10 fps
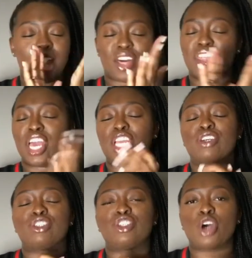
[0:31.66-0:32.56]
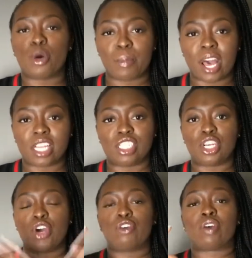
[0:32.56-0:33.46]
Thank you so much
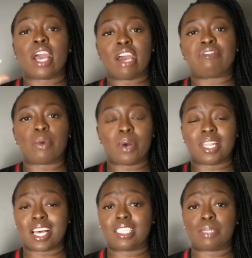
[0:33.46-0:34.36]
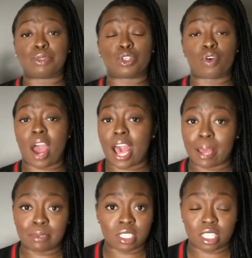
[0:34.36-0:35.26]
for everyone that
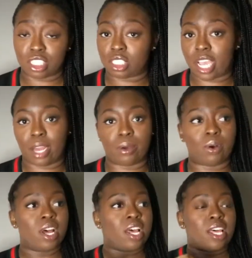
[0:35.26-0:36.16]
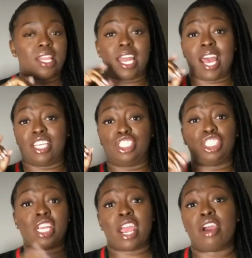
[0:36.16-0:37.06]
subscribed to this channel, that has
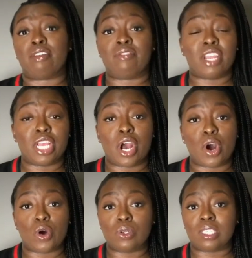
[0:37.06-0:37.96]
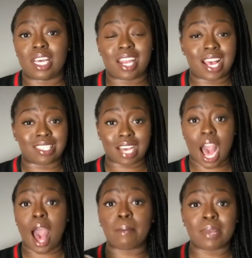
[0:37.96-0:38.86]
shared videos, that has
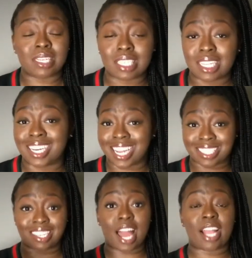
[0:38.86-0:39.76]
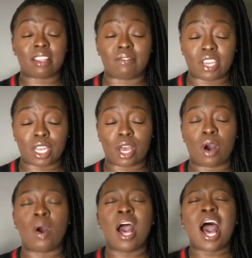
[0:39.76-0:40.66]
commented, that has liked the
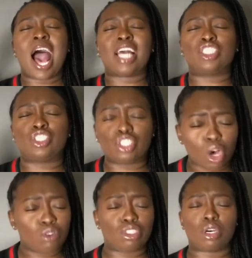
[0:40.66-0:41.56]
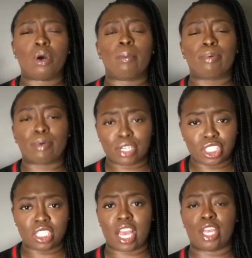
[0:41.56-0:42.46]
video. I so
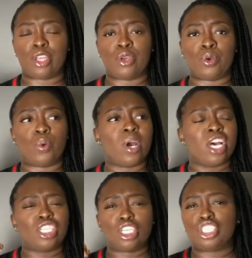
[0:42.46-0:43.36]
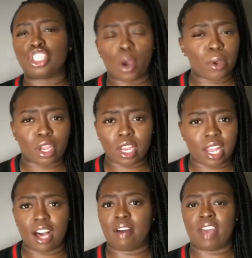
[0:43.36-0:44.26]
appreciate you just showing your
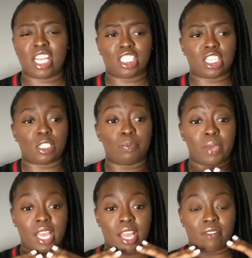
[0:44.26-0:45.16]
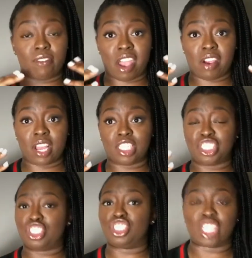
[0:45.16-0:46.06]
love and just being very
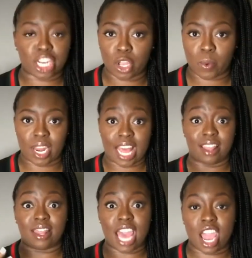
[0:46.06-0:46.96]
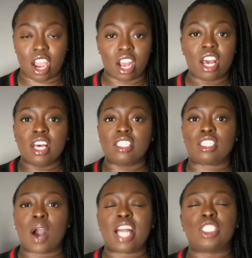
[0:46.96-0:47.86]
genuine and there.
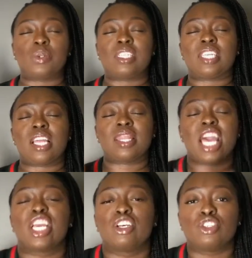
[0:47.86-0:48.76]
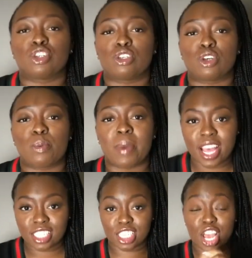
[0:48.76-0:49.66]
So I just want to say thank you so
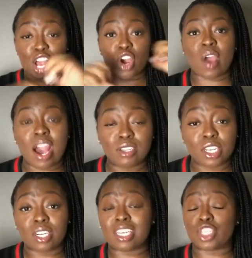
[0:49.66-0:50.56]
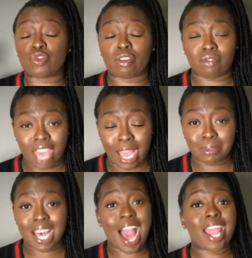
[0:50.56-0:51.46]
much. Crowned Girl is
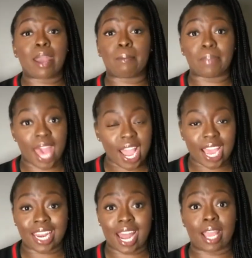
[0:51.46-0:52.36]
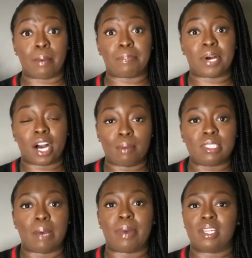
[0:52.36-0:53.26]
revamped. I am back and I am
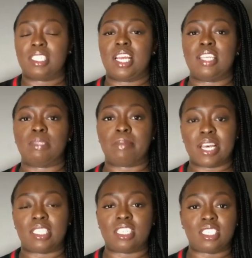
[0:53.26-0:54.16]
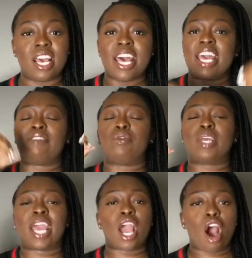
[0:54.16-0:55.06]
pumped about today's message. If you
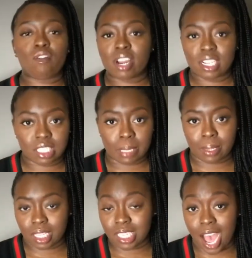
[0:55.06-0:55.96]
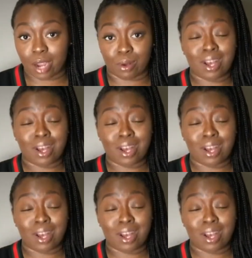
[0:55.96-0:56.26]
can't already see by the title,